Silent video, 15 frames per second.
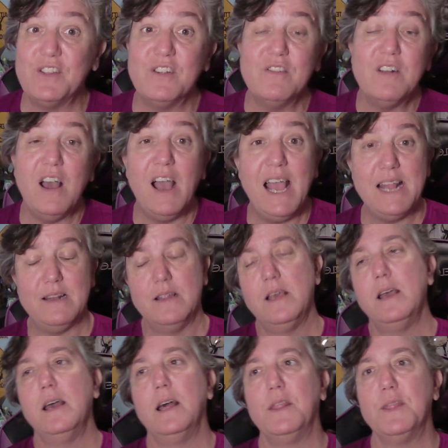They're not
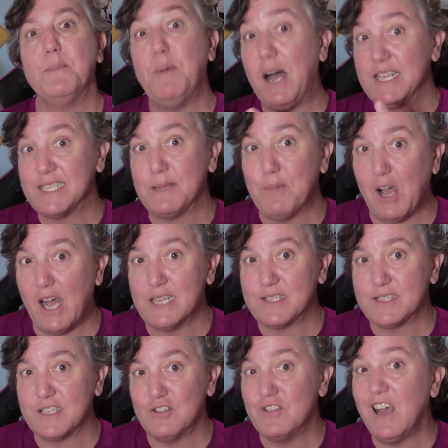the bossy boss.
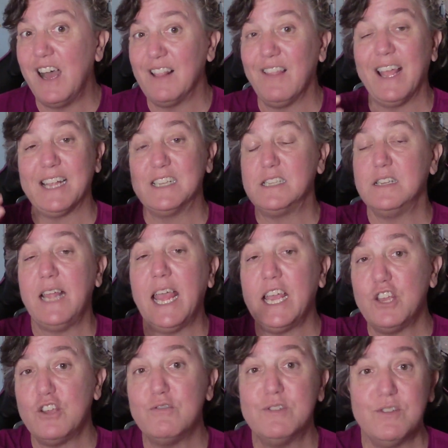They're not like, hey,
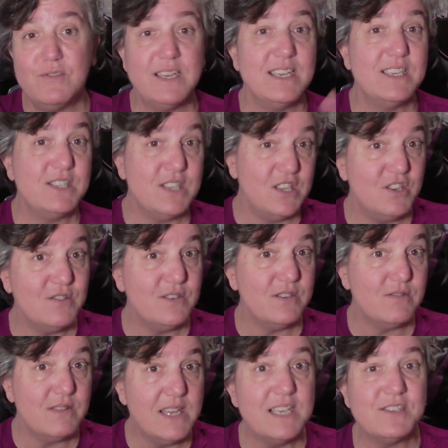you do this and you do
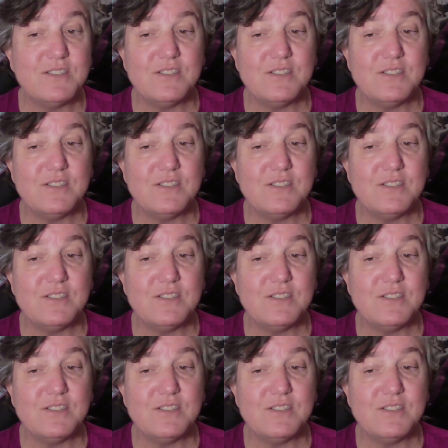this.